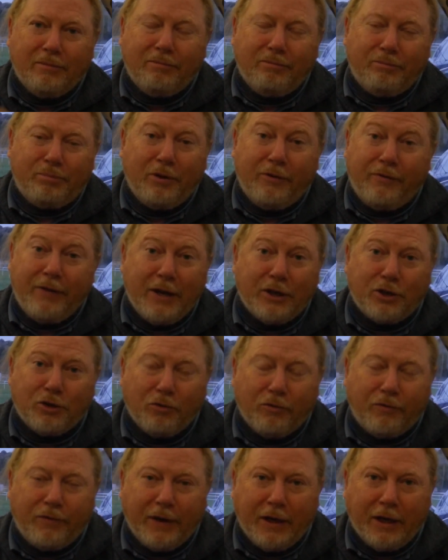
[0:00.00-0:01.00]

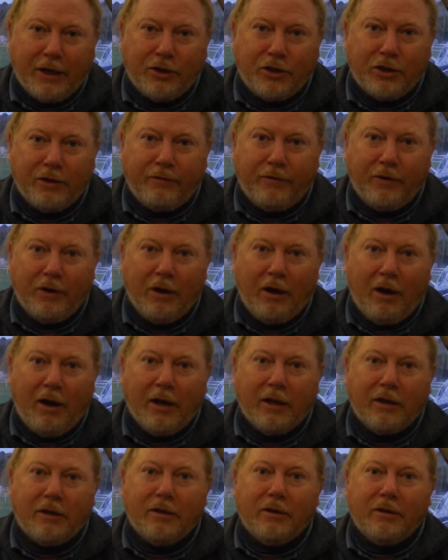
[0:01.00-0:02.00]
professional finish, if you
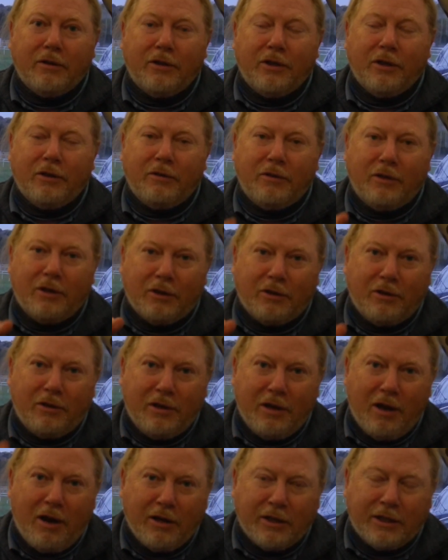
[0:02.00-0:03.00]
like, to the
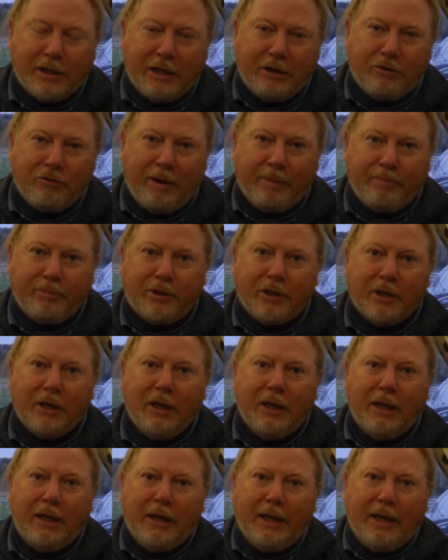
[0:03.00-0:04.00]
nicely crimped
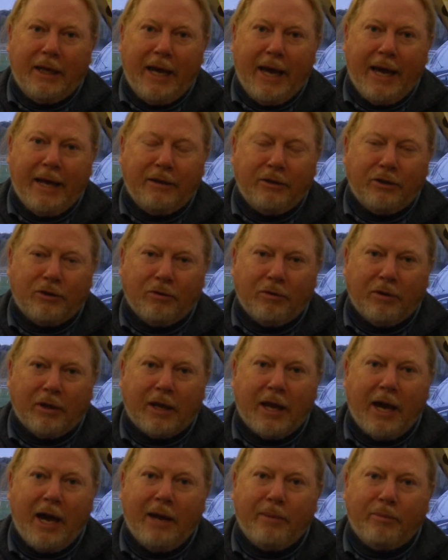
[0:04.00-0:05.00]
ends on the
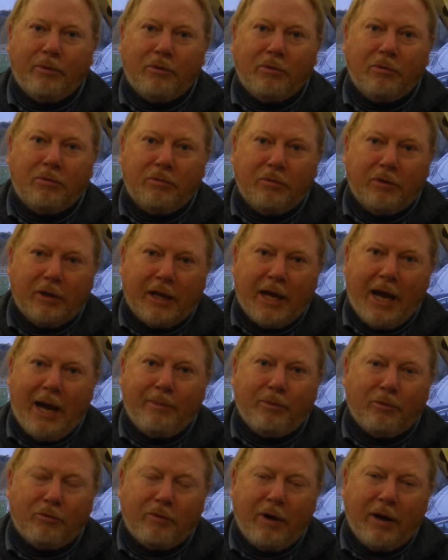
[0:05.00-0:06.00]
cable
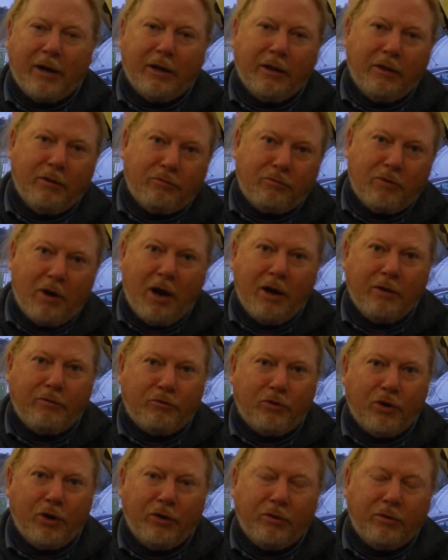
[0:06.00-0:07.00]
running the right
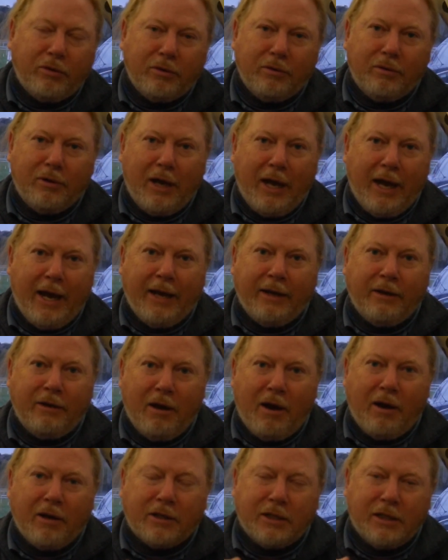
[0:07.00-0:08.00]
route and
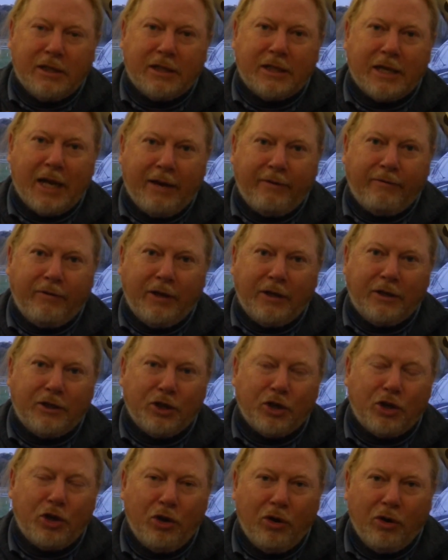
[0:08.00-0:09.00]
nice and safely
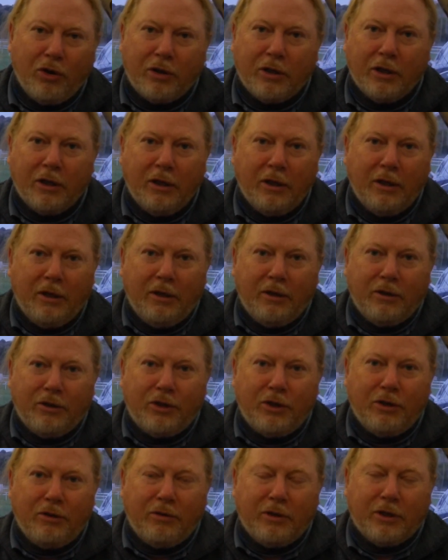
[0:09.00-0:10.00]
secured
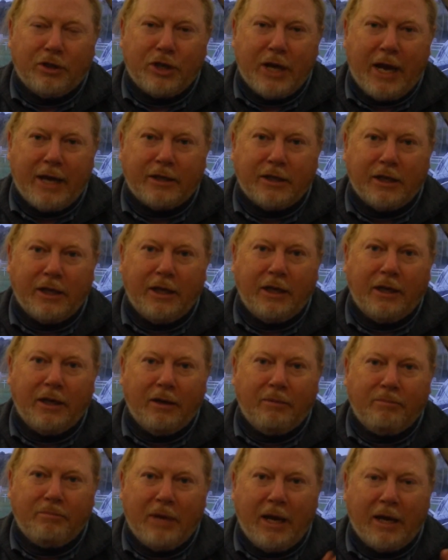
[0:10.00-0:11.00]
to the chassis,
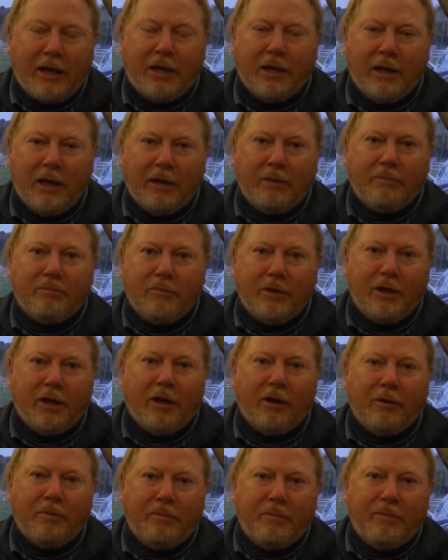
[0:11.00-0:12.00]
and making it, you
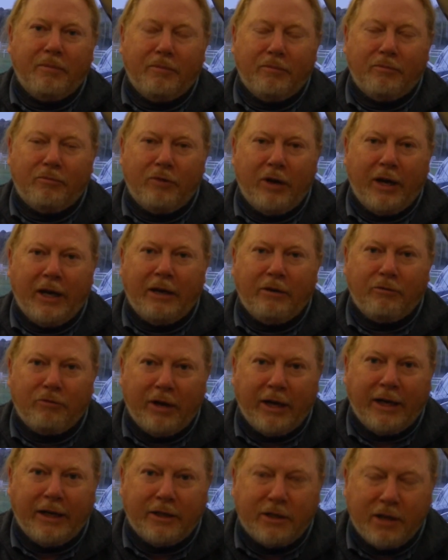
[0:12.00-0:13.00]
know,
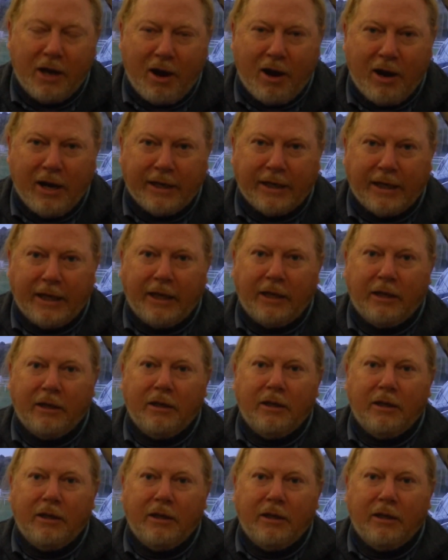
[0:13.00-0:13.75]
really tidy